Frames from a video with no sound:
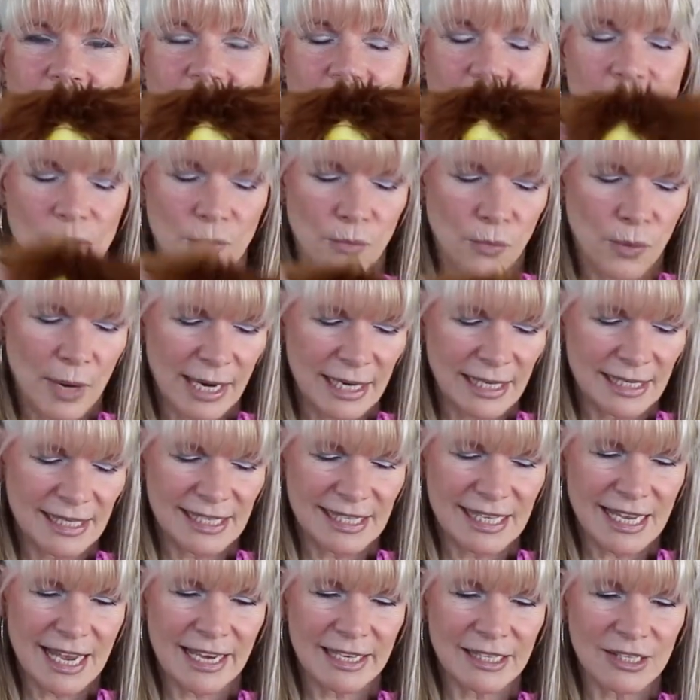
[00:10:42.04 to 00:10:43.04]
that the right
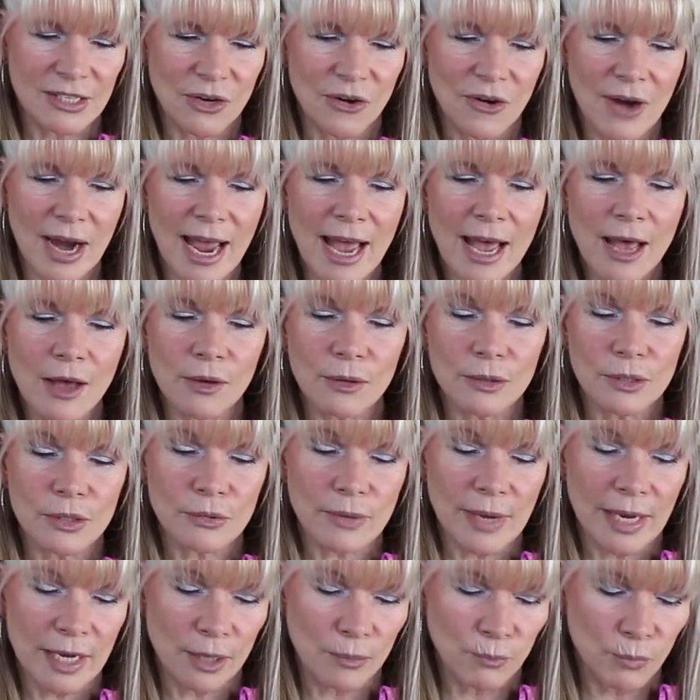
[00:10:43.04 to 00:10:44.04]
sides are out
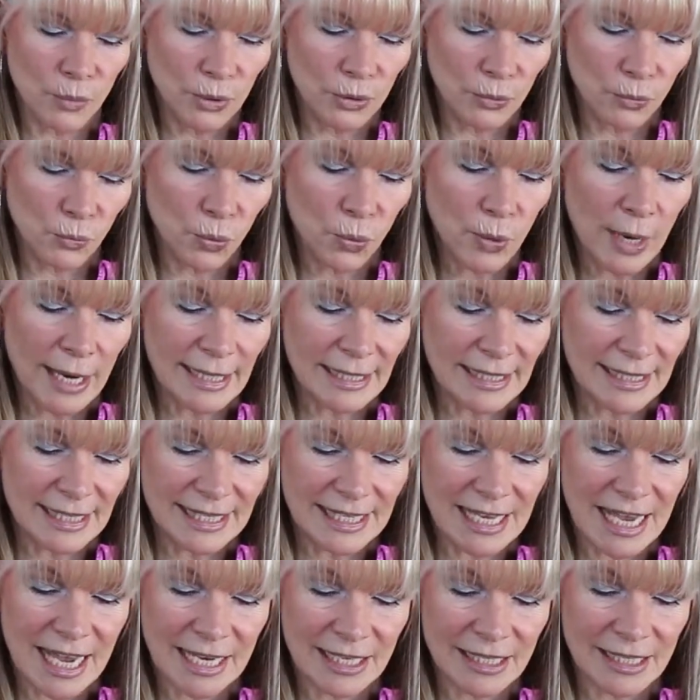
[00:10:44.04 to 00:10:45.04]
so I can put right
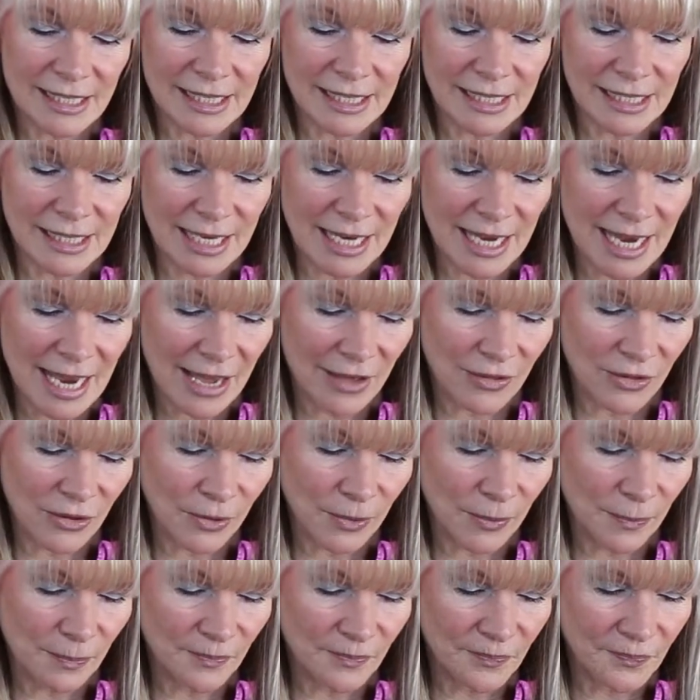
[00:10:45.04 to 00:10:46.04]
sides
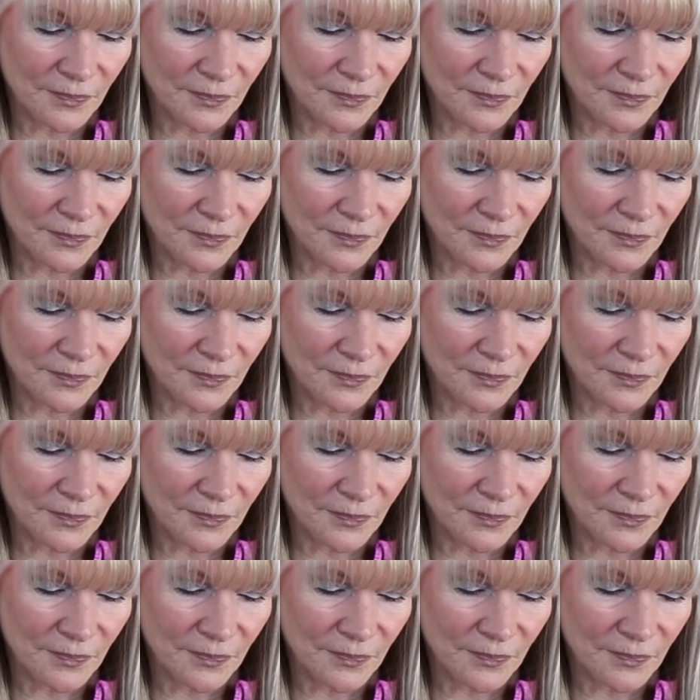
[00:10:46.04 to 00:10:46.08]
together.